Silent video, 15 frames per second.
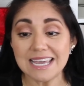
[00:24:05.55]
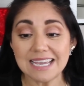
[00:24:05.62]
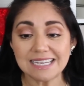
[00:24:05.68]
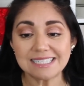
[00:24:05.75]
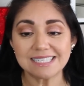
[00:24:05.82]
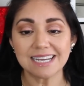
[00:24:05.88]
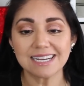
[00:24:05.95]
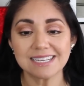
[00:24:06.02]

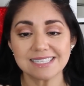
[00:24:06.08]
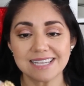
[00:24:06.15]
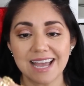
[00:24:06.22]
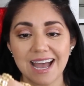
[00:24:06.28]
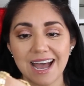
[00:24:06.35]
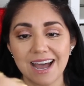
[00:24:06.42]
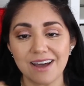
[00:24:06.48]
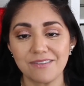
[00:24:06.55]
It does
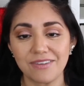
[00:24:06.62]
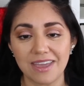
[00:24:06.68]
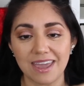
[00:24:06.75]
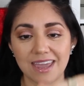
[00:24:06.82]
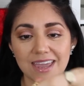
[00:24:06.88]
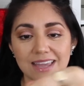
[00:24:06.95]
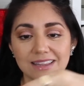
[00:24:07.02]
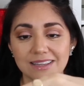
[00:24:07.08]
have
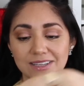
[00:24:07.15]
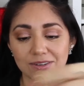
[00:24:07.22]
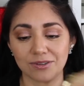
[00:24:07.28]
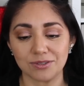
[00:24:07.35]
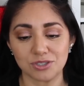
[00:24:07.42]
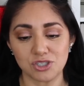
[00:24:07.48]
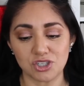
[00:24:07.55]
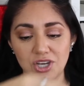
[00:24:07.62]
a
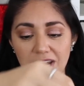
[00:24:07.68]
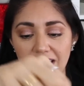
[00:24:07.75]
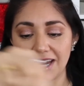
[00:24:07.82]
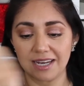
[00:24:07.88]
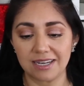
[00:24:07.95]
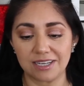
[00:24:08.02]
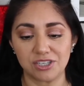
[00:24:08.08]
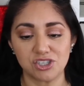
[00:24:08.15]
little
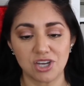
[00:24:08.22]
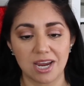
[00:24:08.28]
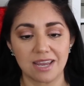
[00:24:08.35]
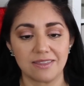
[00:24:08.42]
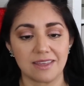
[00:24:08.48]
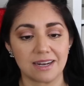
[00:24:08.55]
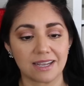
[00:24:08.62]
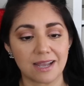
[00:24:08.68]
chain, a
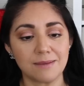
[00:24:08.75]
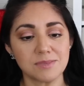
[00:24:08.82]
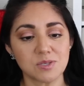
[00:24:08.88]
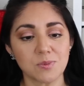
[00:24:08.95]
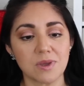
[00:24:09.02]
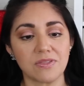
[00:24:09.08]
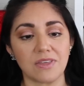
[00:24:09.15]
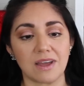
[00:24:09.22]
chain that it
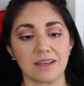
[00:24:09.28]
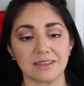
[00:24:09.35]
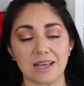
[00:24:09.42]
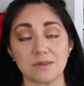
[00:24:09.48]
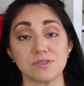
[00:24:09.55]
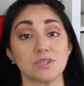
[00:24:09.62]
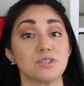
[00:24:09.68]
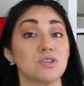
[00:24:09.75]
comes with that
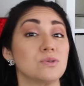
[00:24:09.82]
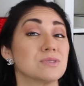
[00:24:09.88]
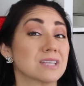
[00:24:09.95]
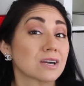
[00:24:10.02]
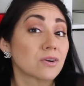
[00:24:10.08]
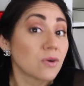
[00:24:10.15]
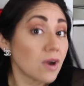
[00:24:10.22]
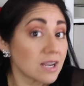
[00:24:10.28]
allows you to use
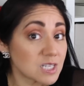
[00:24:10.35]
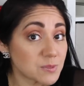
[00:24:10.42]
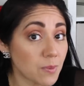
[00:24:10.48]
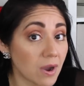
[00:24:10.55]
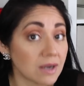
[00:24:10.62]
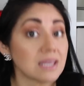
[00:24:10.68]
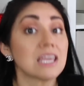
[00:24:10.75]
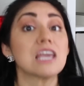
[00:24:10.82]
it
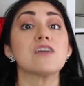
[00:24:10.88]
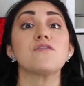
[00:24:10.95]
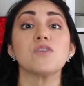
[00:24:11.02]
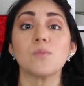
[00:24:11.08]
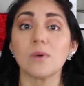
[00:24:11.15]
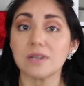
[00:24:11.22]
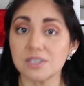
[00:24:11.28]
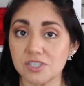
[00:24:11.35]
crossbody if
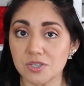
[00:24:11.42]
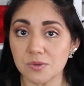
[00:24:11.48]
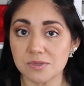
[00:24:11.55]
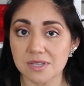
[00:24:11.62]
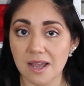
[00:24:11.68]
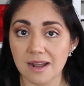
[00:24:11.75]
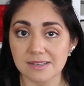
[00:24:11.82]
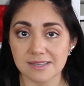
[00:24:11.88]
you wanted to
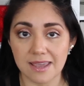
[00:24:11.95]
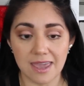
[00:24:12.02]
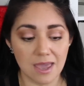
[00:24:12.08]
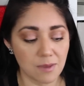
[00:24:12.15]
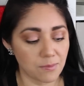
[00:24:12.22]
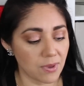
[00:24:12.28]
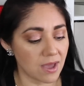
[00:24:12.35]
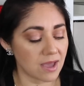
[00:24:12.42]
use it as a
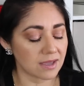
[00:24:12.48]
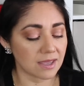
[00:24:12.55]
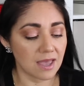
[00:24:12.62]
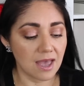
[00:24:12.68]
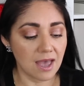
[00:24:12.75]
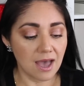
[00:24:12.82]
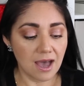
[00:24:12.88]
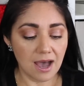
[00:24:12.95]
handbag.
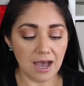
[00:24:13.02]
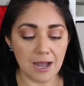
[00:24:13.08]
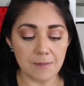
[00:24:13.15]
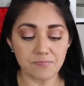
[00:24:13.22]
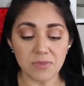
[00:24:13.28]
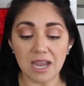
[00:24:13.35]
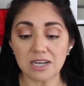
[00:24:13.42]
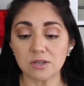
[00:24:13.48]

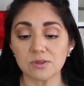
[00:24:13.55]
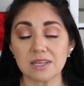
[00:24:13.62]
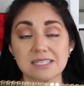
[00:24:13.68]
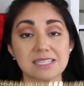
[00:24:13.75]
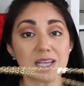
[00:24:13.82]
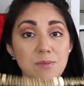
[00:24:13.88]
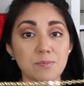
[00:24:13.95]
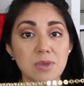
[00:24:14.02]
Um, I know that
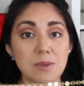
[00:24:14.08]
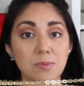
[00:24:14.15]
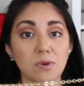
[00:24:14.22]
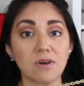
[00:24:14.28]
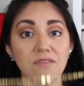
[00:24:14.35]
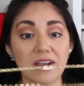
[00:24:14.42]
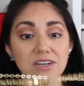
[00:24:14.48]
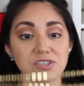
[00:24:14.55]
some people
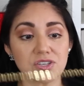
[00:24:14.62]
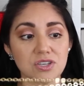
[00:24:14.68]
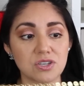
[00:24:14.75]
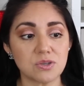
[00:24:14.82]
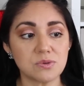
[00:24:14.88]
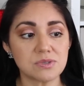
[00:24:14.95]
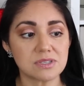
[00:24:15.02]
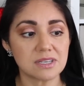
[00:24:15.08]
have actually
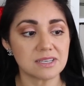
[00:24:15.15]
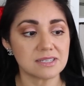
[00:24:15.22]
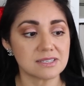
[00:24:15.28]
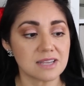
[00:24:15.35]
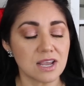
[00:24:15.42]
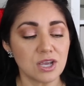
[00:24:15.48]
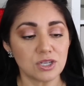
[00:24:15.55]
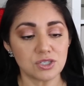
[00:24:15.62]
used
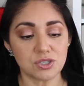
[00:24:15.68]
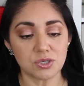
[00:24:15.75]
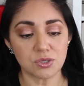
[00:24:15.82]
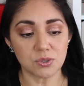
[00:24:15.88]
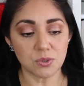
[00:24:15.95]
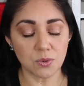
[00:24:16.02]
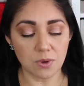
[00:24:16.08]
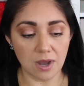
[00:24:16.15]
this
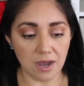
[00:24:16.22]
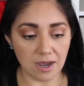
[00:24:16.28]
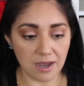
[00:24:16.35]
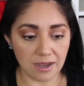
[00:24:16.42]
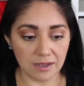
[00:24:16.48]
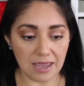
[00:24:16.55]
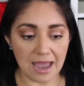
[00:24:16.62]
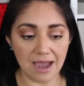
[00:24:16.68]
to
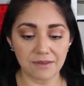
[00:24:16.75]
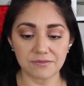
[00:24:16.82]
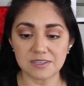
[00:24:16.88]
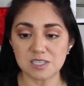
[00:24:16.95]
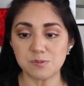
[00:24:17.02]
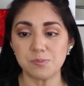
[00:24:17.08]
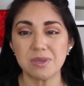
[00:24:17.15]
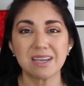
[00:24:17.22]
uh, have
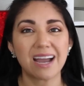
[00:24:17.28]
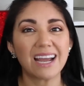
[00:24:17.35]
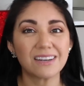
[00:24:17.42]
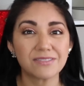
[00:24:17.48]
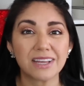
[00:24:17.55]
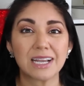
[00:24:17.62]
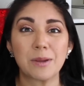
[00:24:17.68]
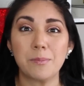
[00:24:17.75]
this be kind
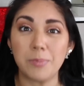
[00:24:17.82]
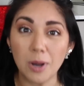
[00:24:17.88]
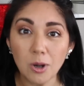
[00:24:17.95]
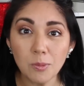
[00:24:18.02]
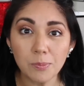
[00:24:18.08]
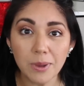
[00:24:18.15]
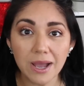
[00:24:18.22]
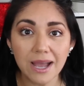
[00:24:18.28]
of like a
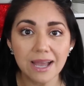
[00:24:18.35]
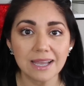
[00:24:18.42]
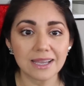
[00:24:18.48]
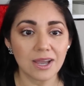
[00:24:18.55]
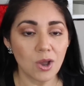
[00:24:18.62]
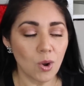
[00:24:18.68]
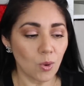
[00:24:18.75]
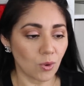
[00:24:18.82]
belt
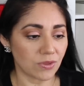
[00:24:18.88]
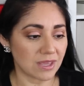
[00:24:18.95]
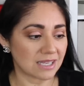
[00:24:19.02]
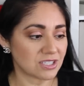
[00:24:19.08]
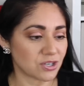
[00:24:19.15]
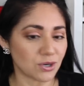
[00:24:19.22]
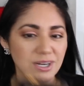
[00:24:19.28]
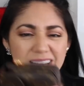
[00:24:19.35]
bag or they
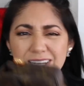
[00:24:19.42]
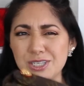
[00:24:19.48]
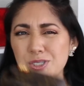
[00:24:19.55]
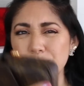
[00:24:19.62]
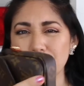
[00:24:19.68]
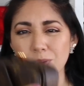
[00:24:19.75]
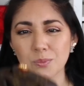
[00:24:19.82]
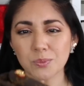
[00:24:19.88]
turn it
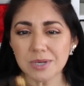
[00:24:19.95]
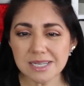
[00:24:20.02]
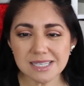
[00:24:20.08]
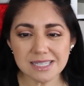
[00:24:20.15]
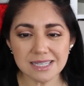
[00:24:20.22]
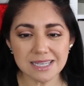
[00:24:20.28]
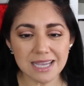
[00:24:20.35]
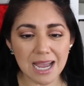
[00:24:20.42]
into a
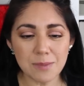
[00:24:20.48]
wristlet.